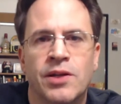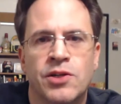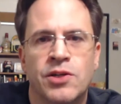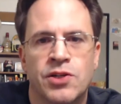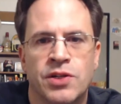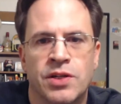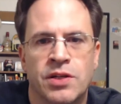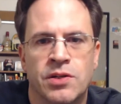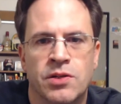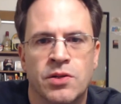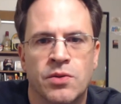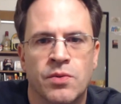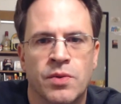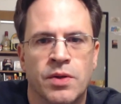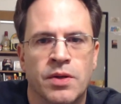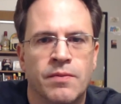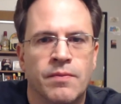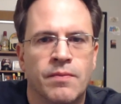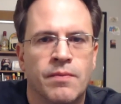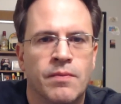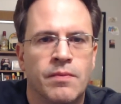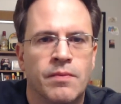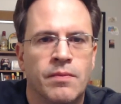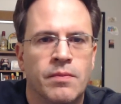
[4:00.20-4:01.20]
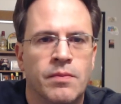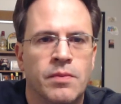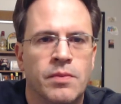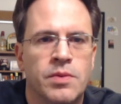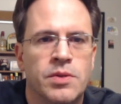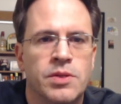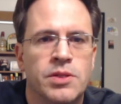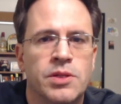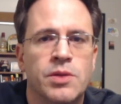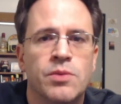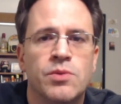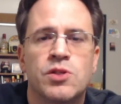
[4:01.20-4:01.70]
religion into it.
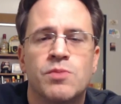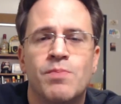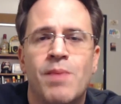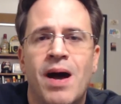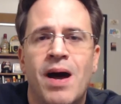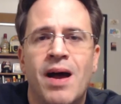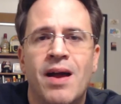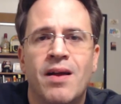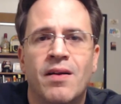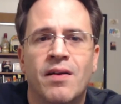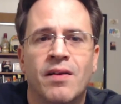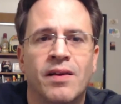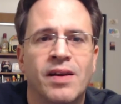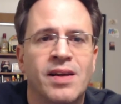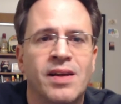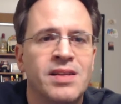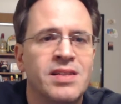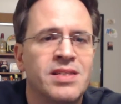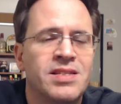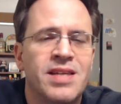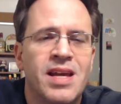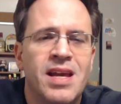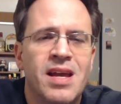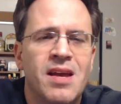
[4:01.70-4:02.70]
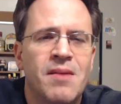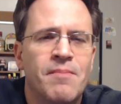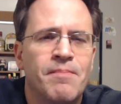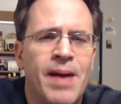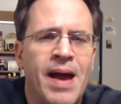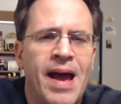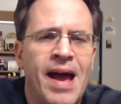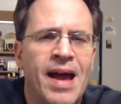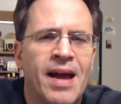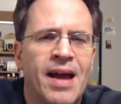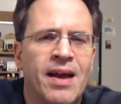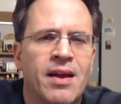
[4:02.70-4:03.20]
So smile and say
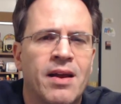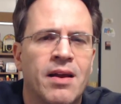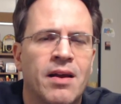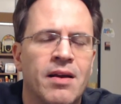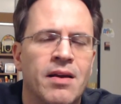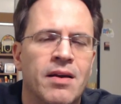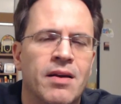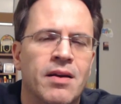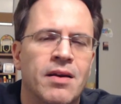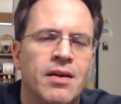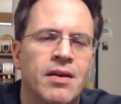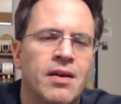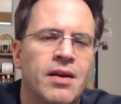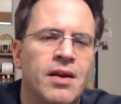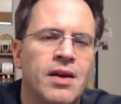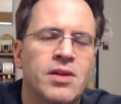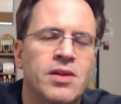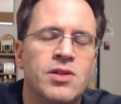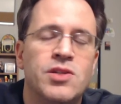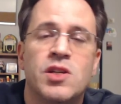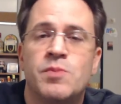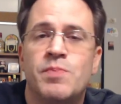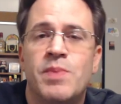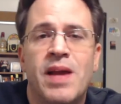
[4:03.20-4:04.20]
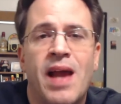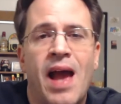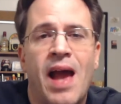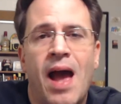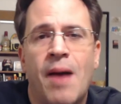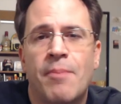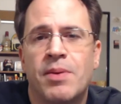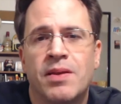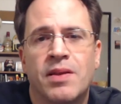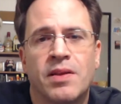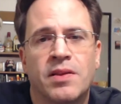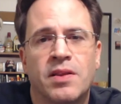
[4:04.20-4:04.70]
it back, and just be
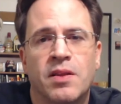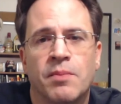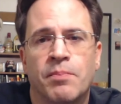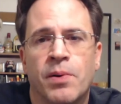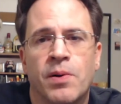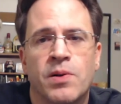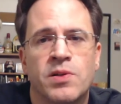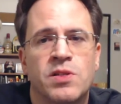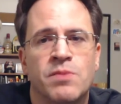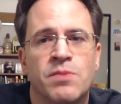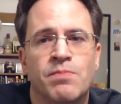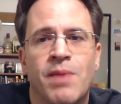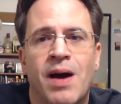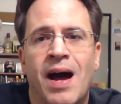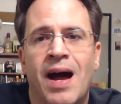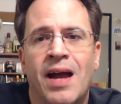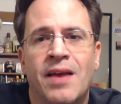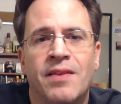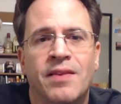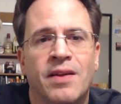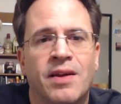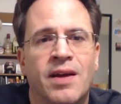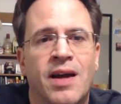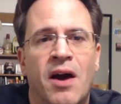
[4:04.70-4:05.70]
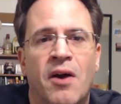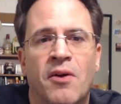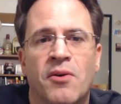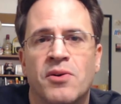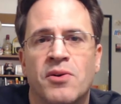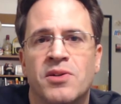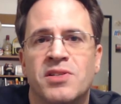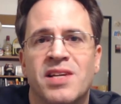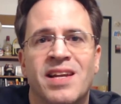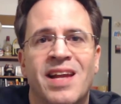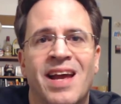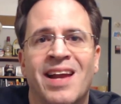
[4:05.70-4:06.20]
happy that the person behind the
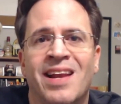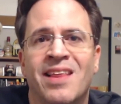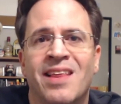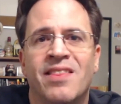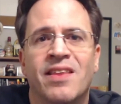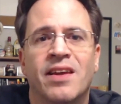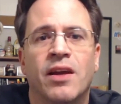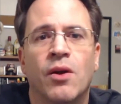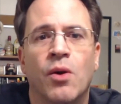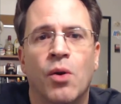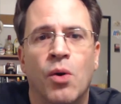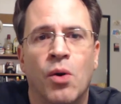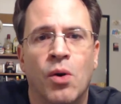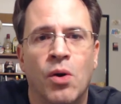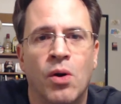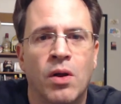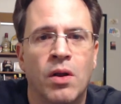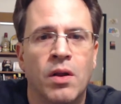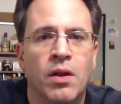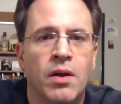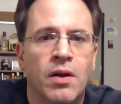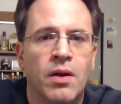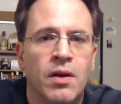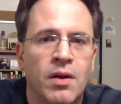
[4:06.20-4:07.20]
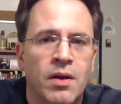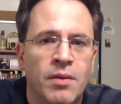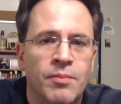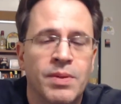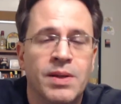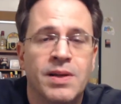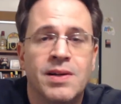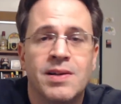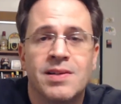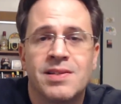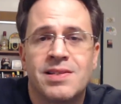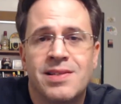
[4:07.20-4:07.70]
counter said anything at all.
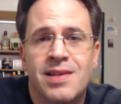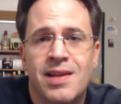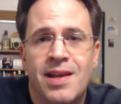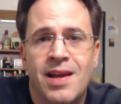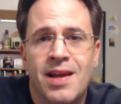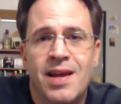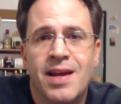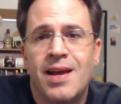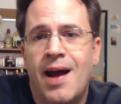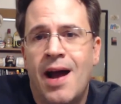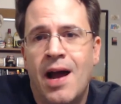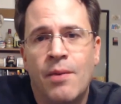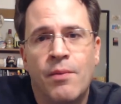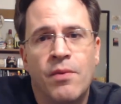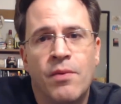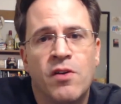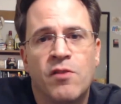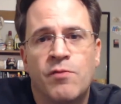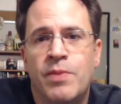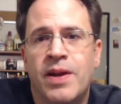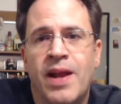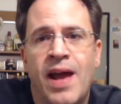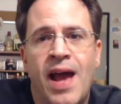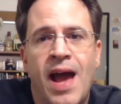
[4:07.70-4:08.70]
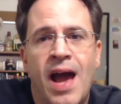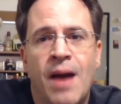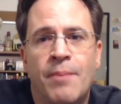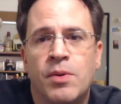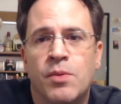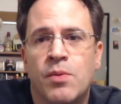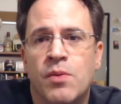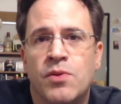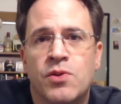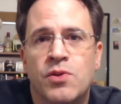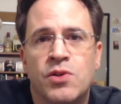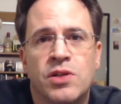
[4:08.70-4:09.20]
Because today I would have been
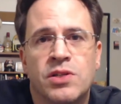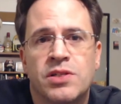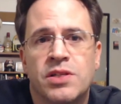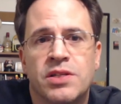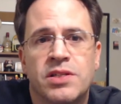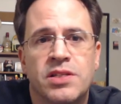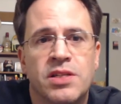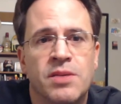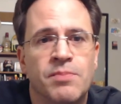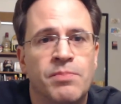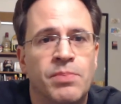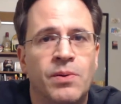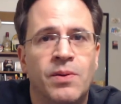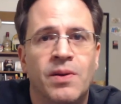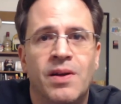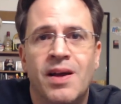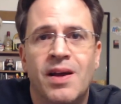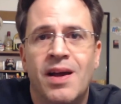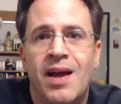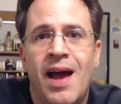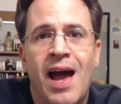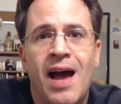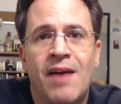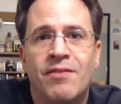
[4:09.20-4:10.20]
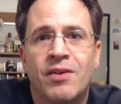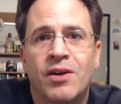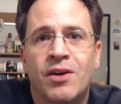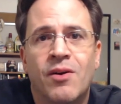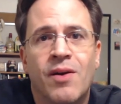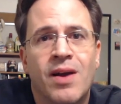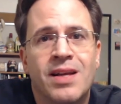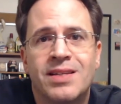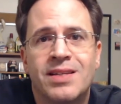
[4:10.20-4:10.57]
happy with just a simple, have a